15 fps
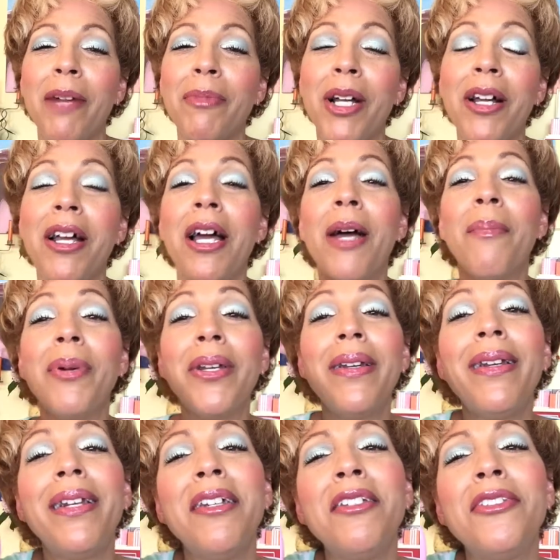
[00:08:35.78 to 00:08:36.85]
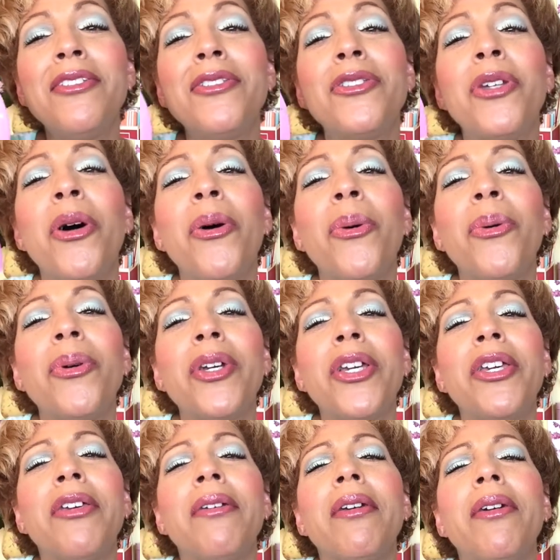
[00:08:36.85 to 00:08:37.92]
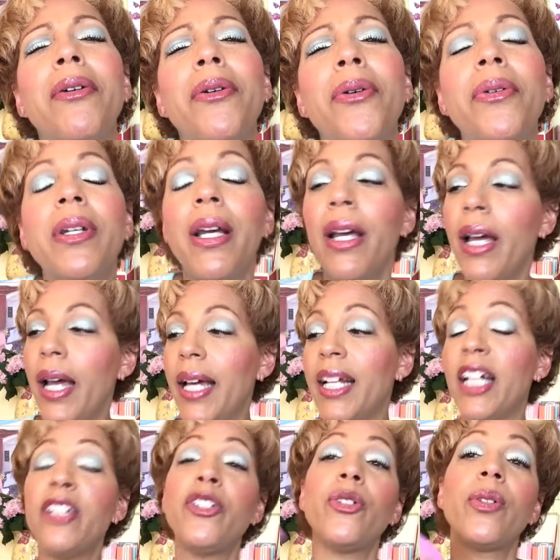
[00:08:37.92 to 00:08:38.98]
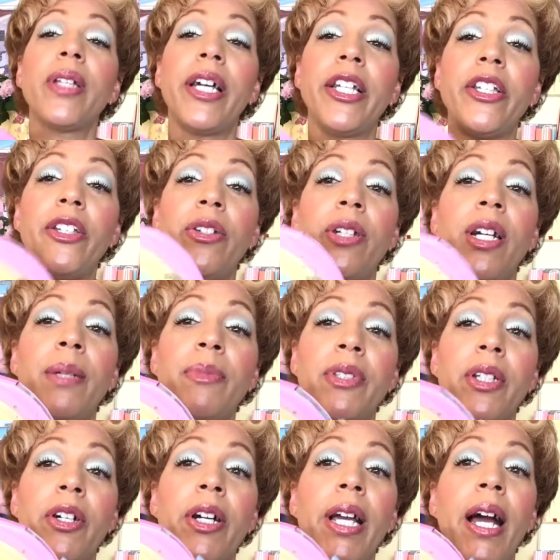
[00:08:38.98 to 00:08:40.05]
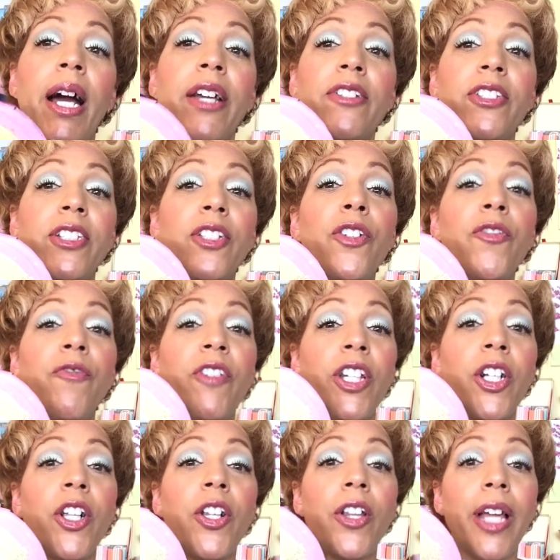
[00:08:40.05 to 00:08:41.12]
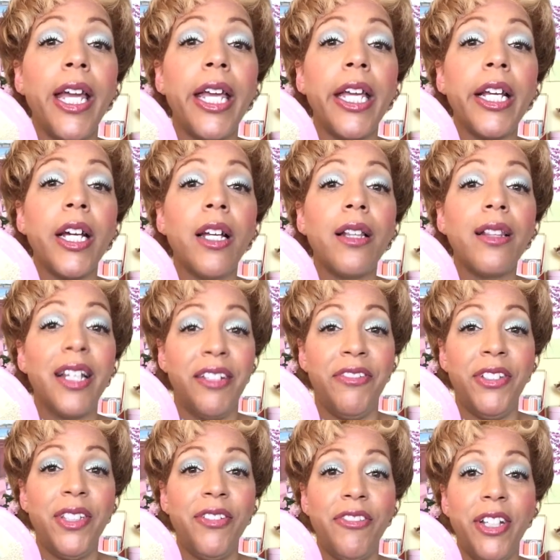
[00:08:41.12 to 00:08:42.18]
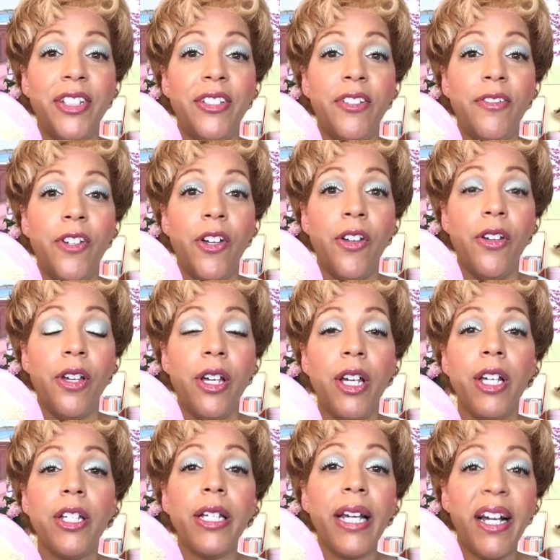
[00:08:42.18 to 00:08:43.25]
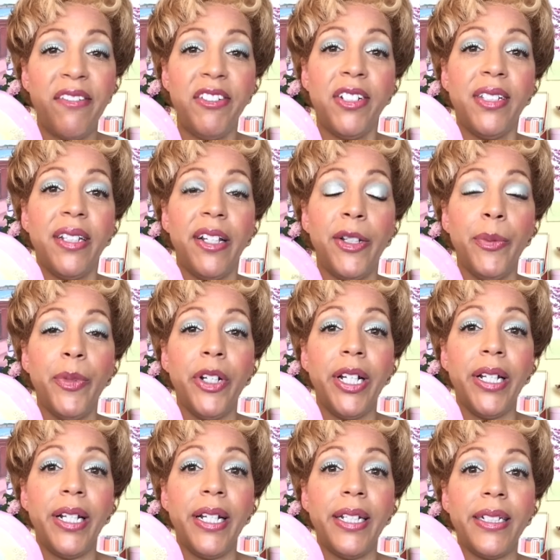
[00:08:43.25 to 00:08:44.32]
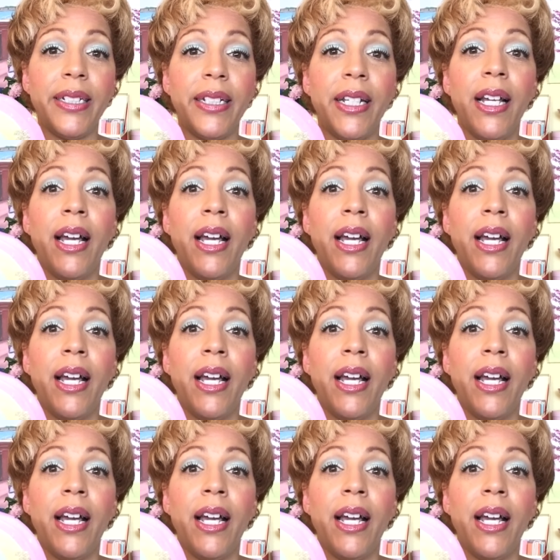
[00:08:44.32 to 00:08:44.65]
I'm not, but it is so cute. And I do like cute. I'm sorry. I still feel like life is a festival. You have to celebrate it.